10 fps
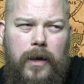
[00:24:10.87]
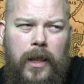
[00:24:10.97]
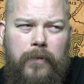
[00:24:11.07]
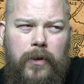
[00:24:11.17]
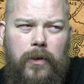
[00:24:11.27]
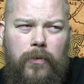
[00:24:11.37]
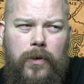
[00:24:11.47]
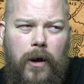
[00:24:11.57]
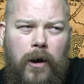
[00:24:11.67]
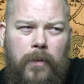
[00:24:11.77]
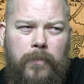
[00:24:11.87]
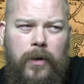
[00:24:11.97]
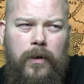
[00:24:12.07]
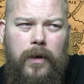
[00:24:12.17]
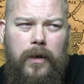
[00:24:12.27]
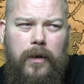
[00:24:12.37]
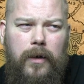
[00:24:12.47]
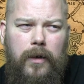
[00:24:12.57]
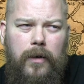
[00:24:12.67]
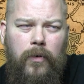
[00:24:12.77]
Elven Cloak armor
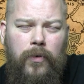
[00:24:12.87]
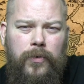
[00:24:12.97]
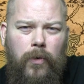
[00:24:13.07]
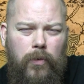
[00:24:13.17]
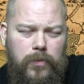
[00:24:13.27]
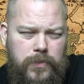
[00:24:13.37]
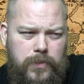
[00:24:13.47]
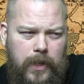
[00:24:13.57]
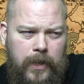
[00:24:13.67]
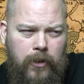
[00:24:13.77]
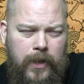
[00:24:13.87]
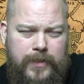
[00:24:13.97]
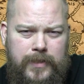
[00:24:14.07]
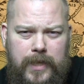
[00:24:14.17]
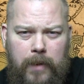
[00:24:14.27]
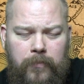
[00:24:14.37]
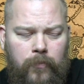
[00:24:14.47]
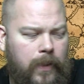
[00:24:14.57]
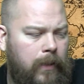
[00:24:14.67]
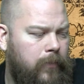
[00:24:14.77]
on horse, and I had
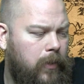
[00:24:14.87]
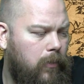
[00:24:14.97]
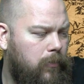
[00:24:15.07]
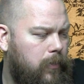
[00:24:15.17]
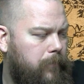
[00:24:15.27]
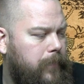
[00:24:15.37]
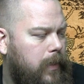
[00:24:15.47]
Sam with Elven Cloak.